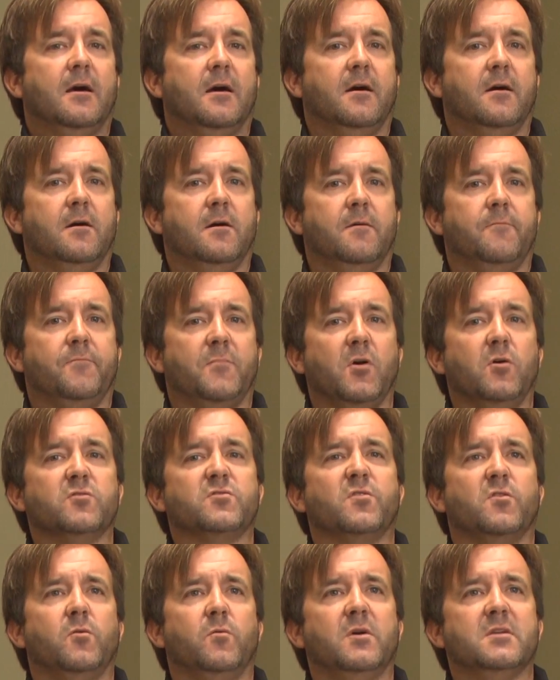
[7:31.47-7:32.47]

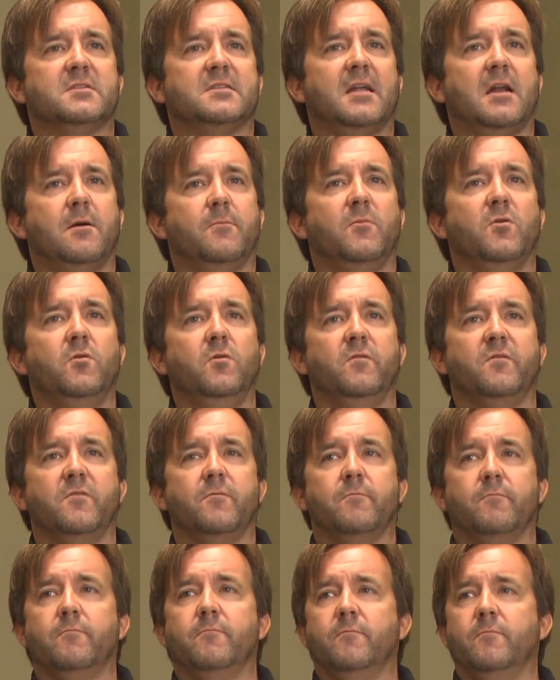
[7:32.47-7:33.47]
Those are the ones that I
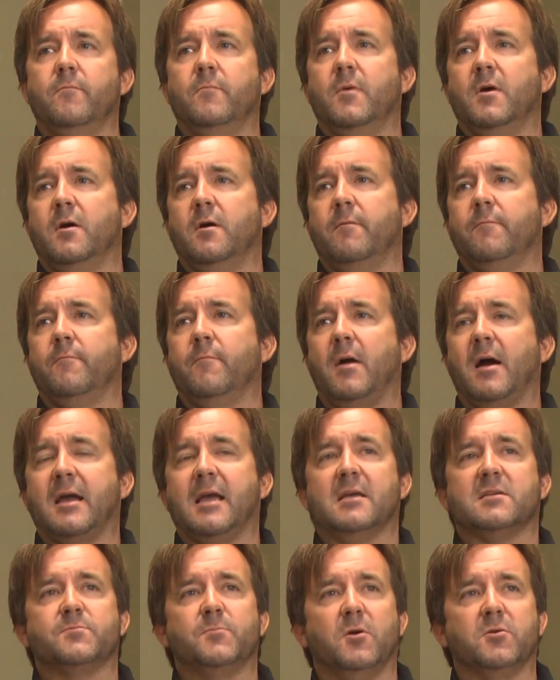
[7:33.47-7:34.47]
moved, I
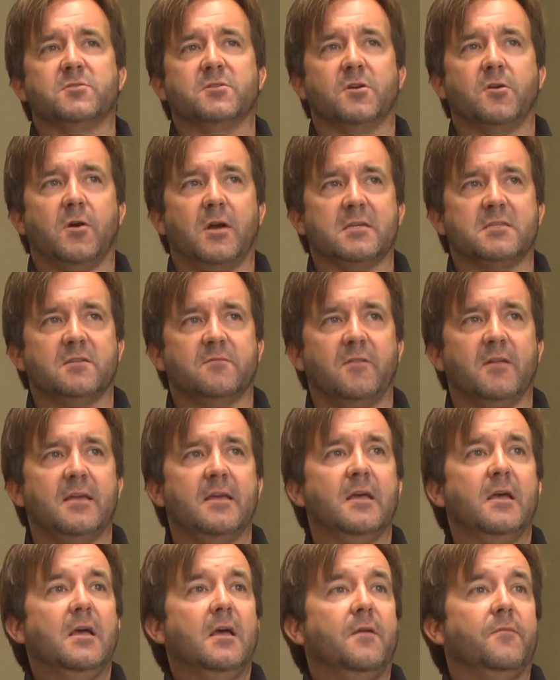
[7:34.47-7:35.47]
guess, most
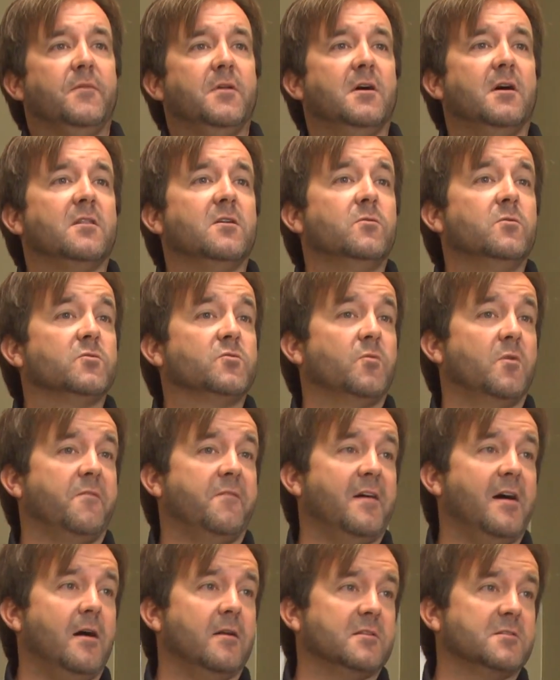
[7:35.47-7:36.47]
aggressively. The other ones were
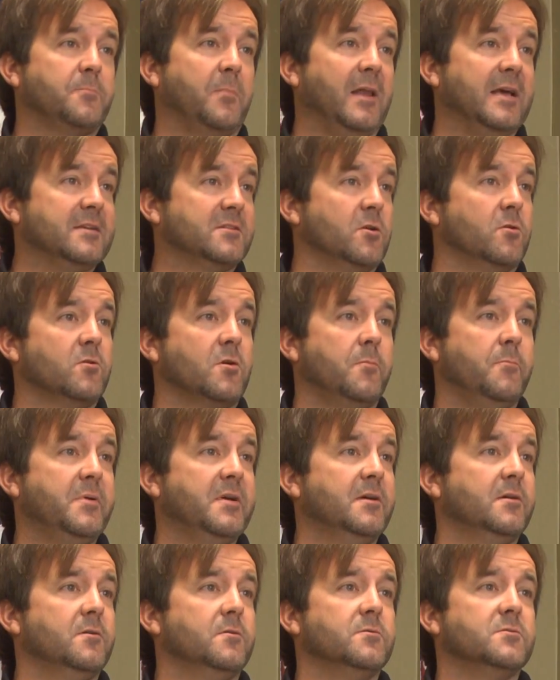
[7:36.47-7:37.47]
filed as placeholder
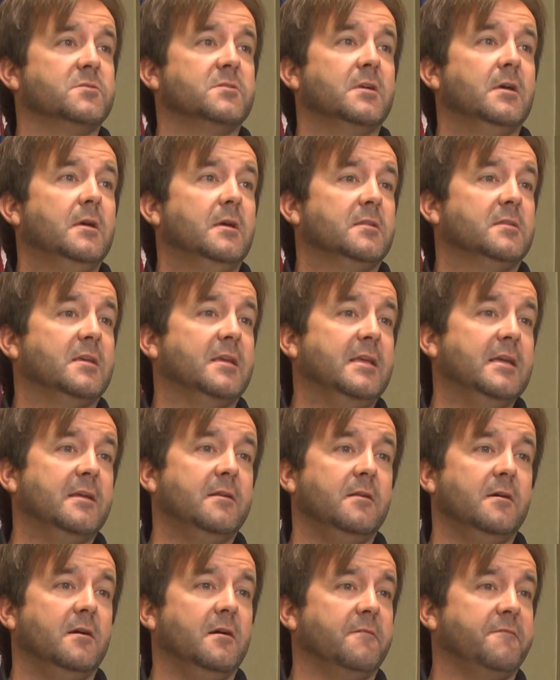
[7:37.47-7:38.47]
bills to
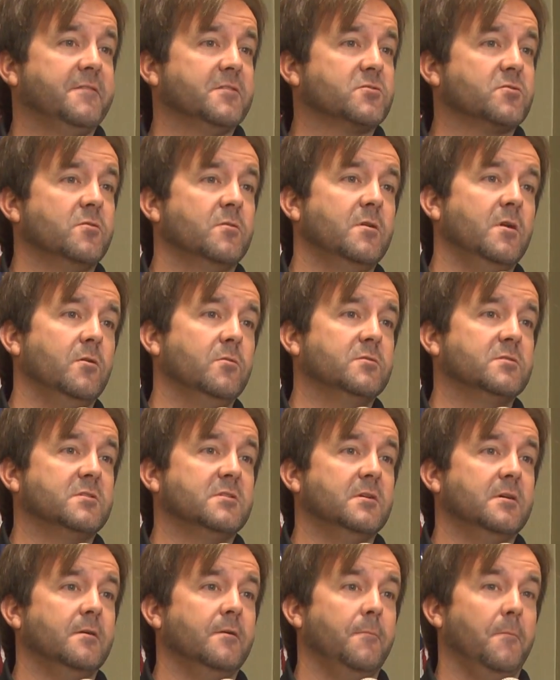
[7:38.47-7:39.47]
get fiscal notes
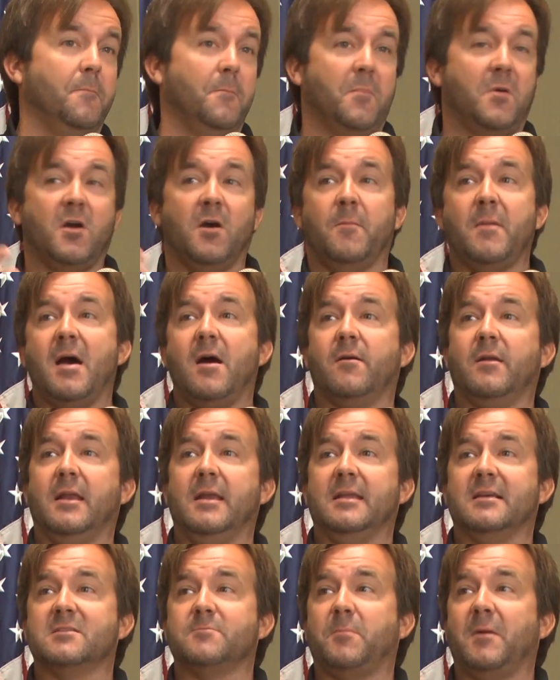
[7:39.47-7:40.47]
to come out
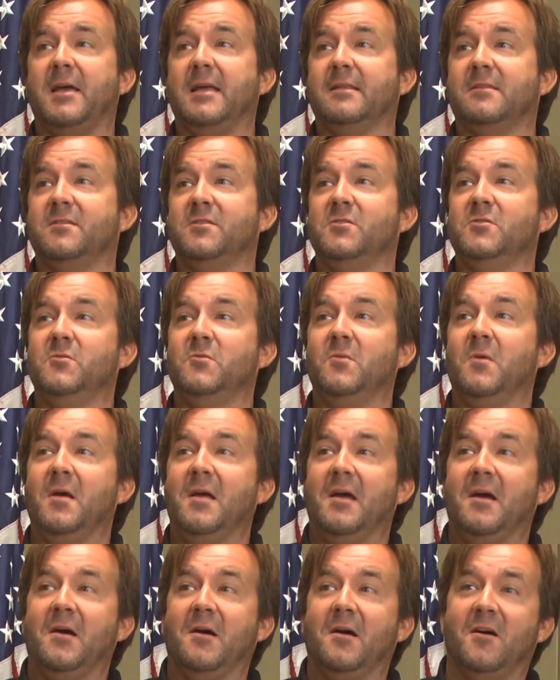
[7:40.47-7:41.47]
and explain to you
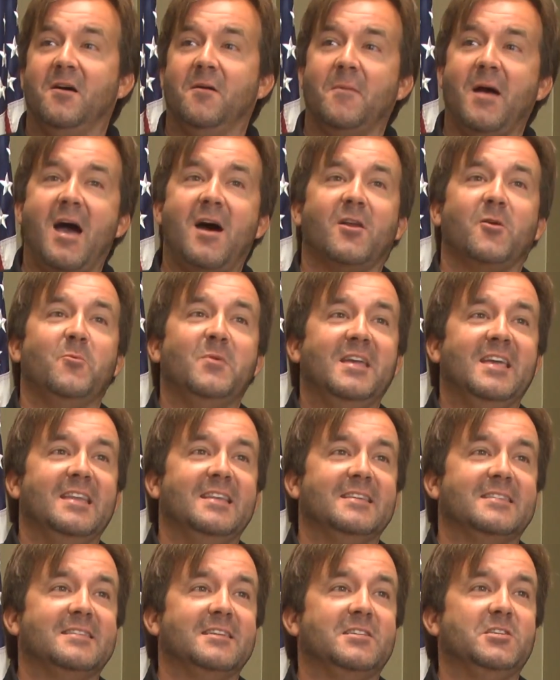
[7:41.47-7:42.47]
how do we get
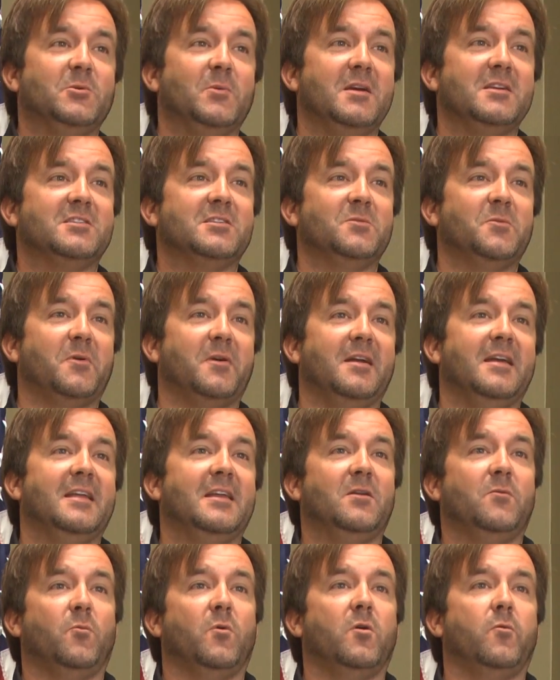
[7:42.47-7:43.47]
in the situation we're
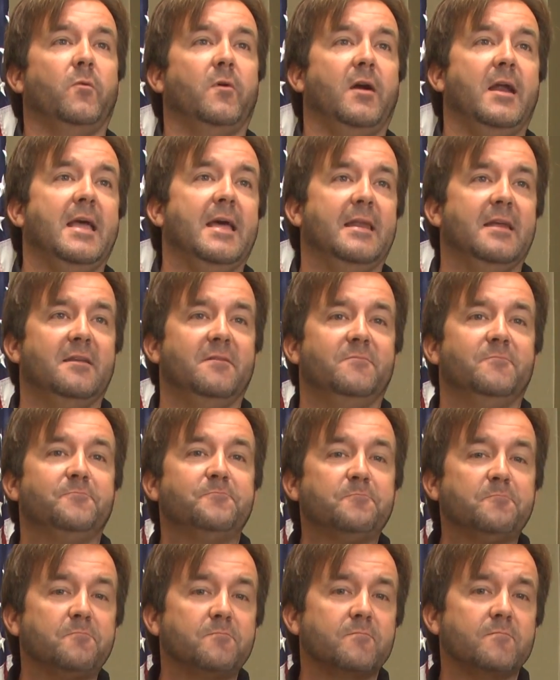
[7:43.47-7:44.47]
in and where we're headed.
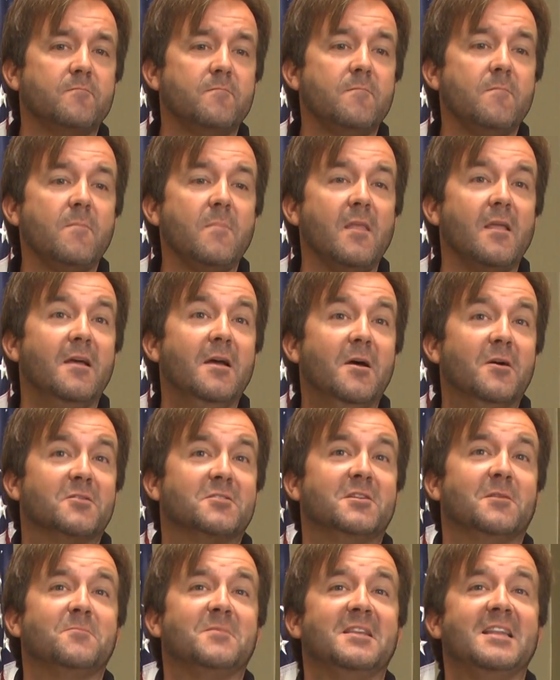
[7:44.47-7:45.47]

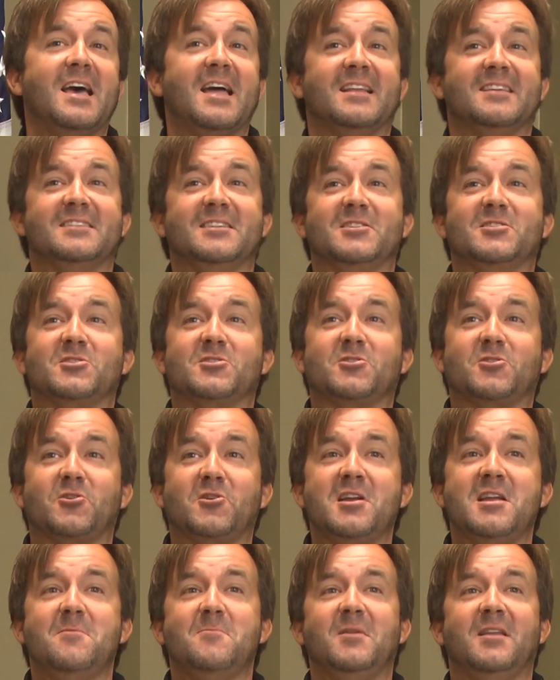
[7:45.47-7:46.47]
Something that is
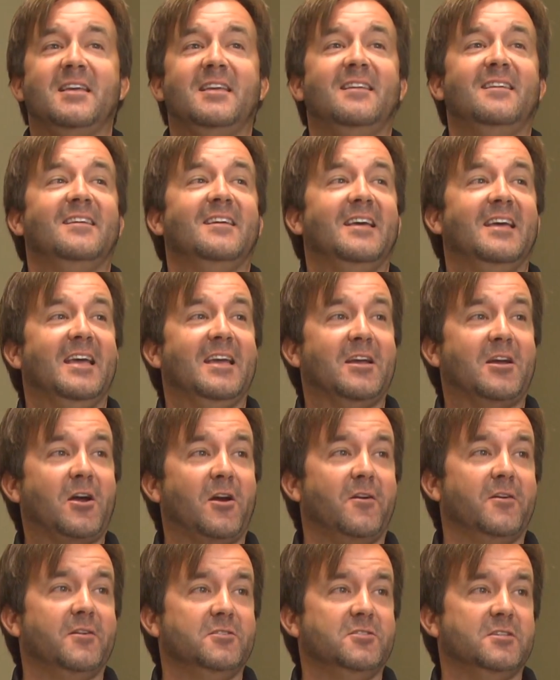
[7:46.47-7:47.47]
extremely
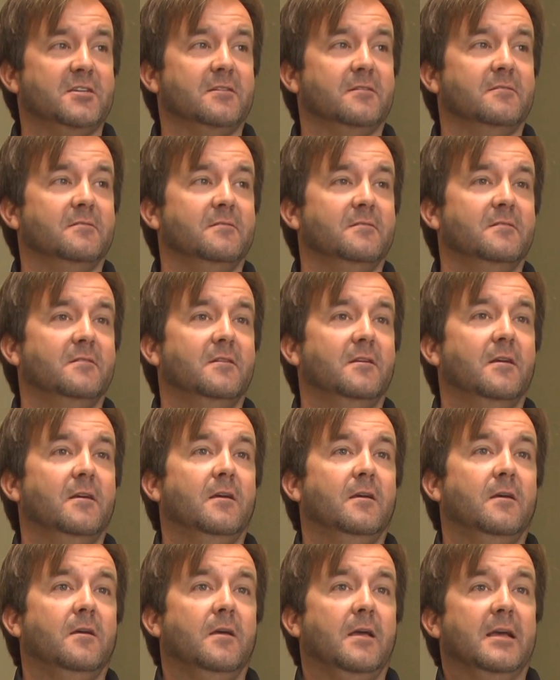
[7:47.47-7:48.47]
encouraging
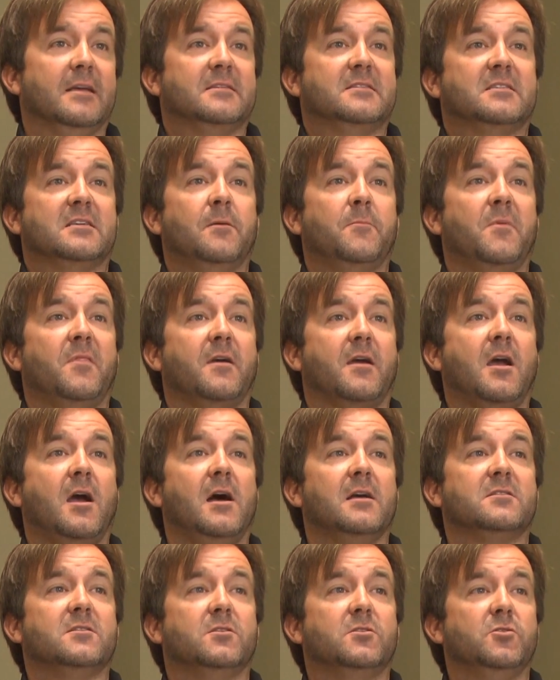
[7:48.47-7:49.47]
is some of the
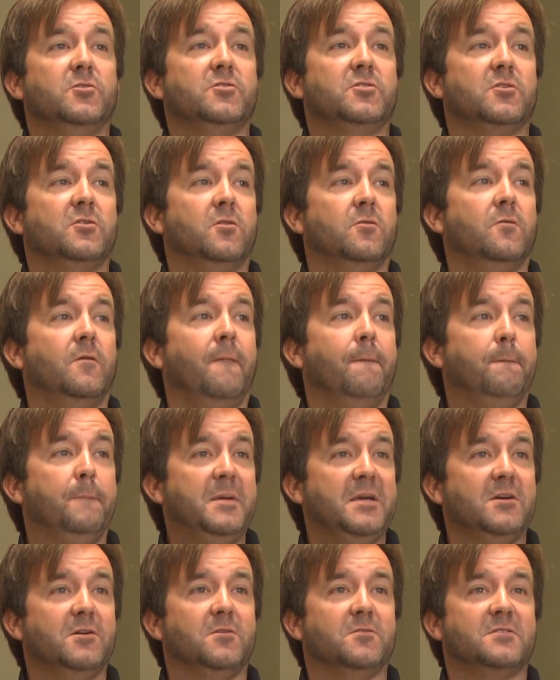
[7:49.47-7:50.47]
constitutional
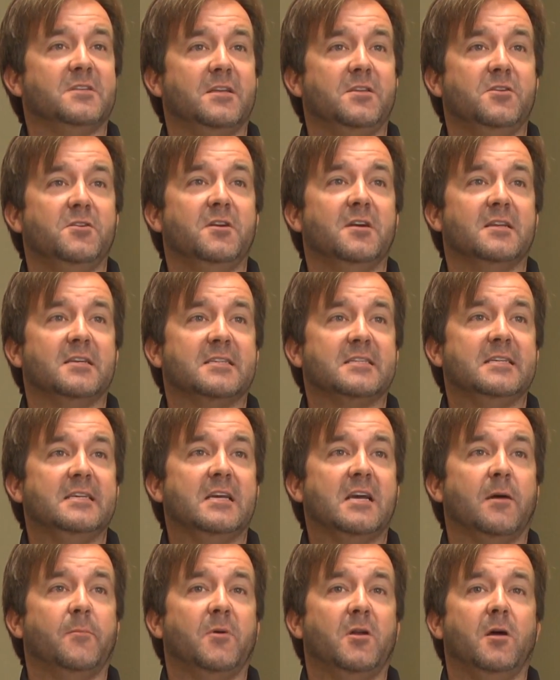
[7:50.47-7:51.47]
bills that you're going to see
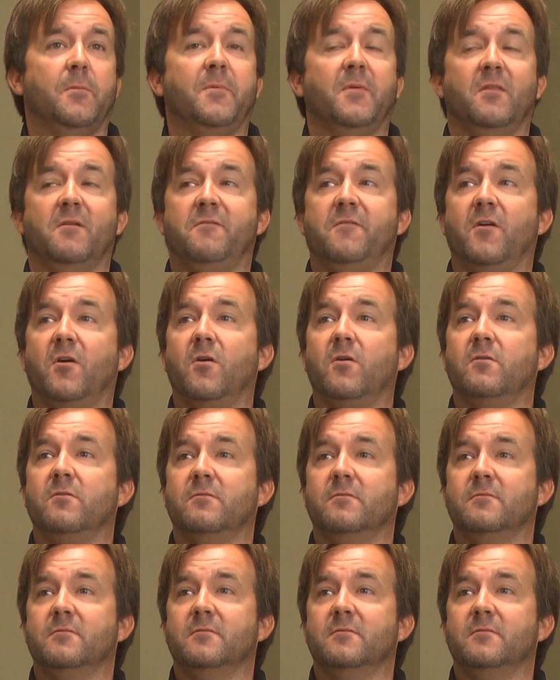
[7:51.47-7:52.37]
coming up in the fall.